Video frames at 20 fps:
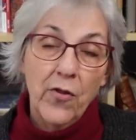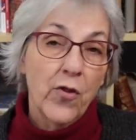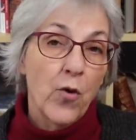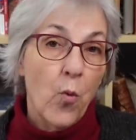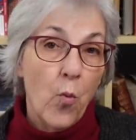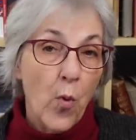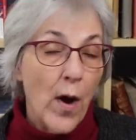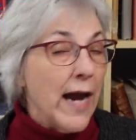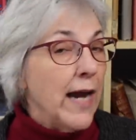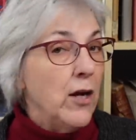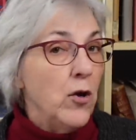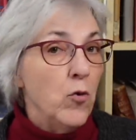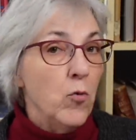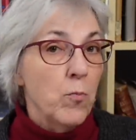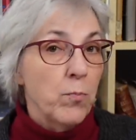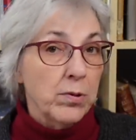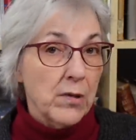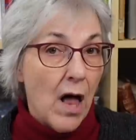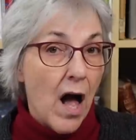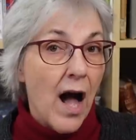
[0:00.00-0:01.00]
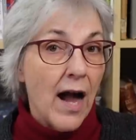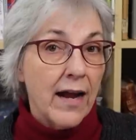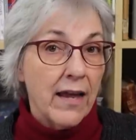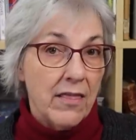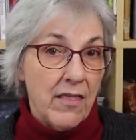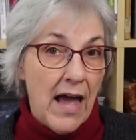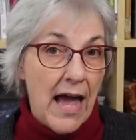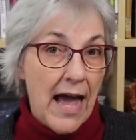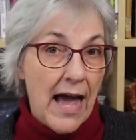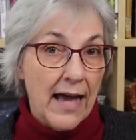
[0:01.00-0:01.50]
the way you block
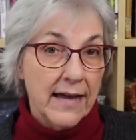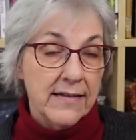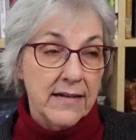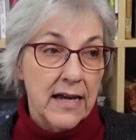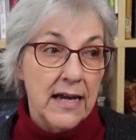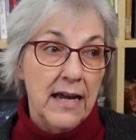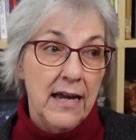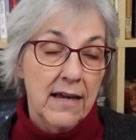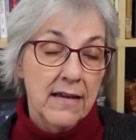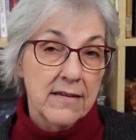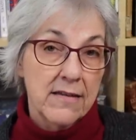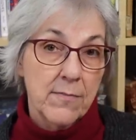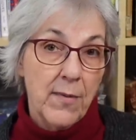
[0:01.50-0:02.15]
that is